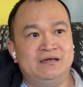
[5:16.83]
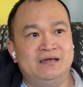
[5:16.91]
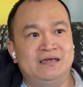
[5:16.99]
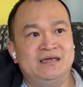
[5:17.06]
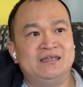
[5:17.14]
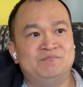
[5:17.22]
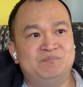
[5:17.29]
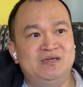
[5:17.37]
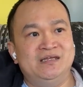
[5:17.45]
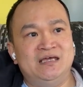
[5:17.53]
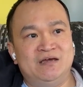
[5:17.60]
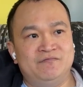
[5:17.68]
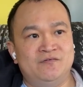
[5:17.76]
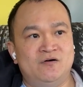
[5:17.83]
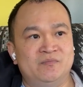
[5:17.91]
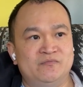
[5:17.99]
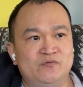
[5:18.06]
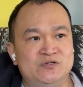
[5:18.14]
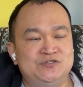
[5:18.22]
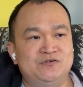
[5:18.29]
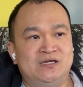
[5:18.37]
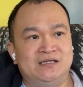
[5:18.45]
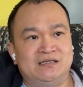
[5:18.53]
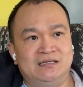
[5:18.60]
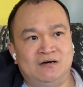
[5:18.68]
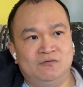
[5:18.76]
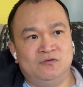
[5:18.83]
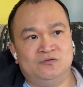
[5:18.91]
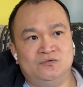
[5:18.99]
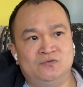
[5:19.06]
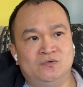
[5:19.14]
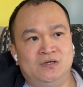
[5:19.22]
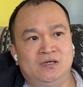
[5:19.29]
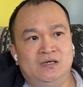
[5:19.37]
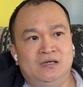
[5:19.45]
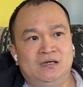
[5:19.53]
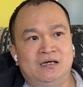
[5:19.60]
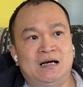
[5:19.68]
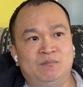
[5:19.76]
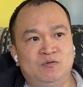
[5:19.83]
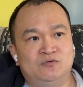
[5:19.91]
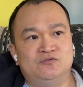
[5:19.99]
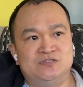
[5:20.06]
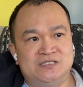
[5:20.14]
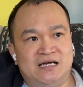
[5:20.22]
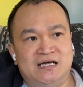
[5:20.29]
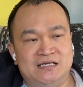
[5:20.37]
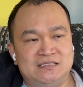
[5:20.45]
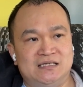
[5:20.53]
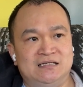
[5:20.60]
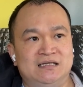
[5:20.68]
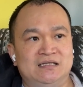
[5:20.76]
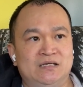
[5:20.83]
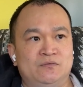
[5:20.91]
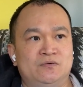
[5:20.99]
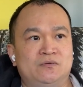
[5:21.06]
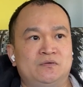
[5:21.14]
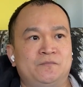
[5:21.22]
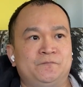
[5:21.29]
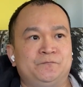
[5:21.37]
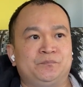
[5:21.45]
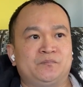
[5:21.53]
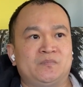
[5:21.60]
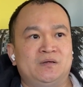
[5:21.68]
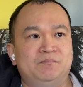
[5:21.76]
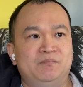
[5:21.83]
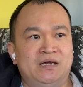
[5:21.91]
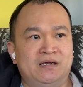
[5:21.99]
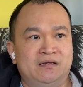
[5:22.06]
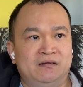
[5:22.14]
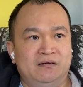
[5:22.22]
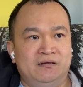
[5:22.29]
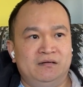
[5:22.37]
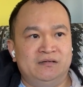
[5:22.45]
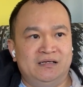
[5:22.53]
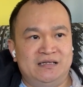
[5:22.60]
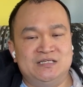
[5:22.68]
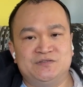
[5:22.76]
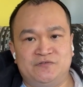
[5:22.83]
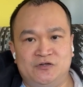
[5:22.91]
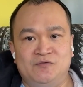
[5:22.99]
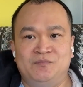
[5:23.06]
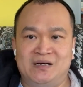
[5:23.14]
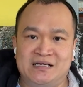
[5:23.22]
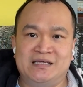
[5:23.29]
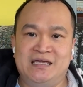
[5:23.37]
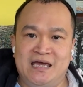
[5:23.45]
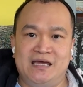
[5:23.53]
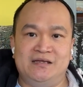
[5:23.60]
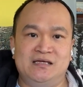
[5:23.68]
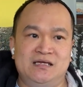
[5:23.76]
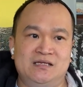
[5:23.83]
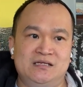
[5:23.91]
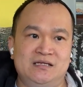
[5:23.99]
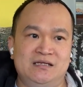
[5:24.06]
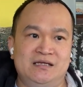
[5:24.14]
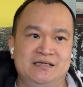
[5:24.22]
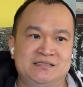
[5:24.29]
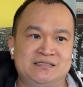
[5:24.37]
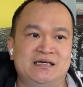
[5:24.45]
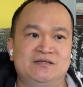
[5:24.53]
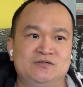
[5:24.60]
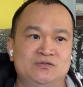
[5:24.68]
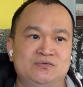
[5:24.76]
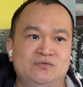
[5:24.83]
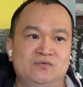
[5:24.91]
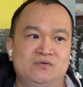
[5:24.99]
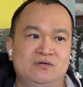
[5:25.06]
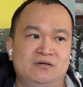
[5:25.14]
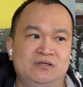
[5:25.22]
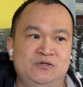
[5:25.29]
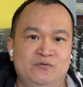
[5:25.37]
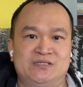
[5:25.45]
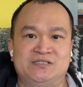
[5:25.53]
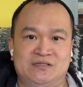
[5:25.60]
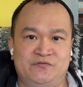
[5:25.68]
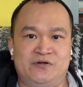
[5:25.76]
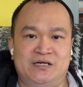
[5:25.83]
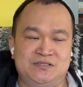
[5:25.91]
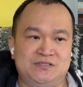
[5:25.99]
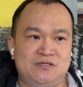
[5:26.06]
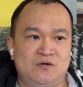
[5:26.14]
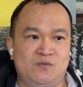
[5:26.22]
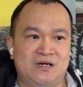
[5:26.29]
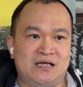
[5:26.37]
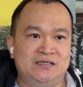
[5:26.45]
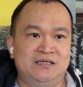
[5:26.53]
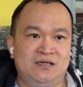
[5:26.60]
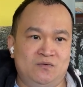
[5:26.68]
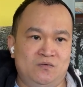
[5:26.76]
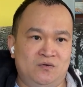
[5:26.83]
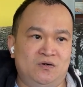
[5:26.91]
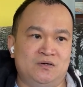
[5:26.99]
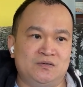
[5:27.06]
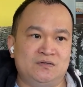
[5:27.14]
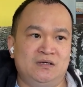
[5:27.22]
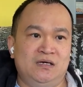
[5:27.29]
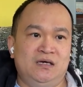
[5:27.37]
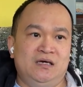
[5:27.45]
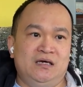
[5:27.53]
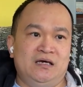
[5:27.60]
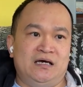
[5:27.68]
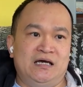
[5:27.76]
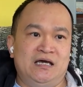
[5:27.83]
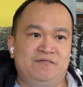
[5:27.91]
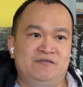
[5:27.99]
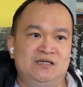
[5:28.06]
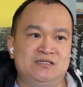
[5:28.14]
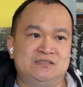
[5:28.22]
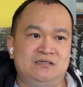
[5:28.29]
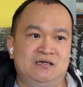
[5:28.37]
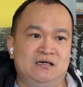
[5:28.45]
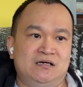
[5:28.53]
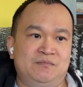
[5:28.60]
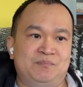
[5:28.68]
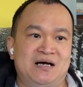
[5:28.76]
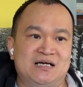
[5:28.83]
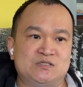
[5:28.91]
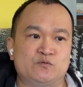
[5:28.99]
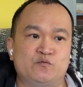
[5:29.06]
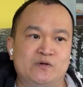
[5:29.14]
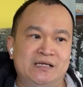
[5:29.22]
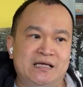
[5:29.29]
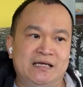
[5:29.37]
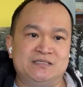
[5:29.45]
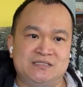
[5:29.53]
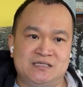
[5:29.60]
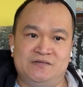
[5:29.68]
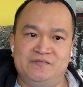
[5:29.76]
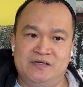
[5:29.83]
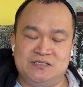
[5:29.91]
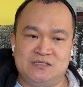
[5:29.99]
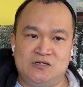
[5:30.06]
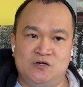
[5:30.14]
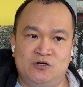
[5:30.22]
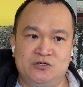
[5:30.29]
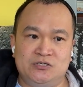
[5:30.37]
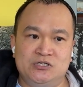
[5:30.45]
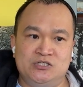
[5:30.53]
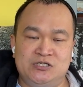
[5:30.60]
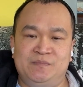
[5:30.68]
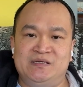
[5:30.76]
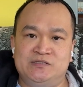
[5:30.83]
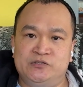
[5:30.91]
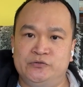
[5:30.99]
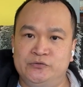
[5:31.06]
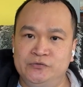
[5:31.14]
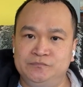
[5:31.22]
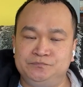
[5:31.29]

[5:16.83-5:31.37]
in a PDF form which you can download to upload to Zeiss, and then they will make the lens for you. But again, it is sent to US address. So what I did was I have this parcel relay service called Ship-it-To.